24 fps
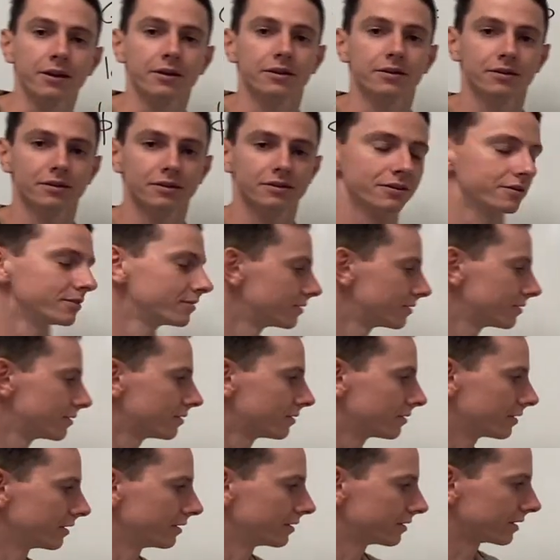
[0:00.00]
And
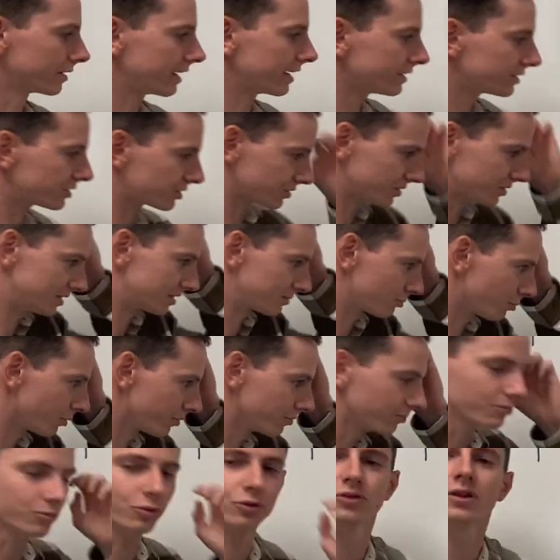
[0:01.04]
the answer is,
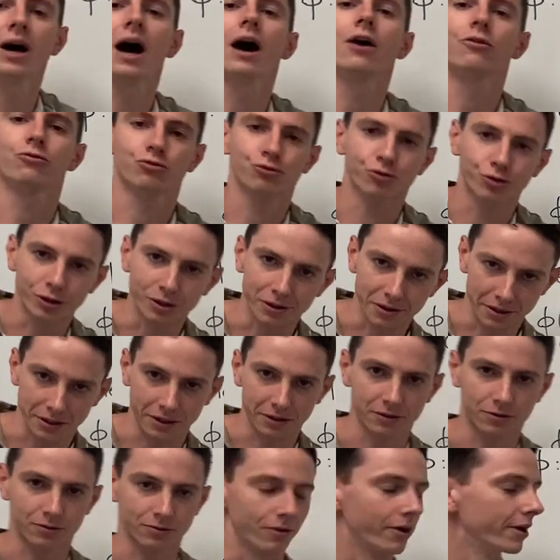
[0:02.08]
well, not
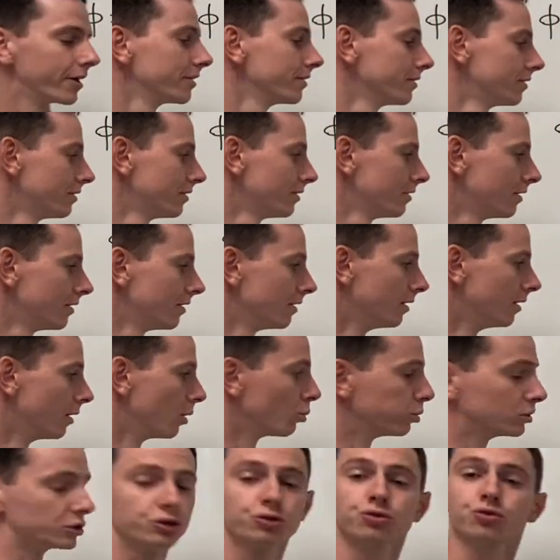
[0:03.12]
really, right?
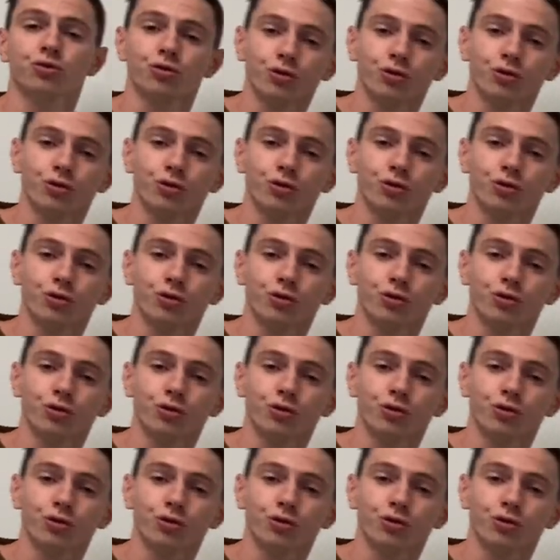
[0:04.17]
What's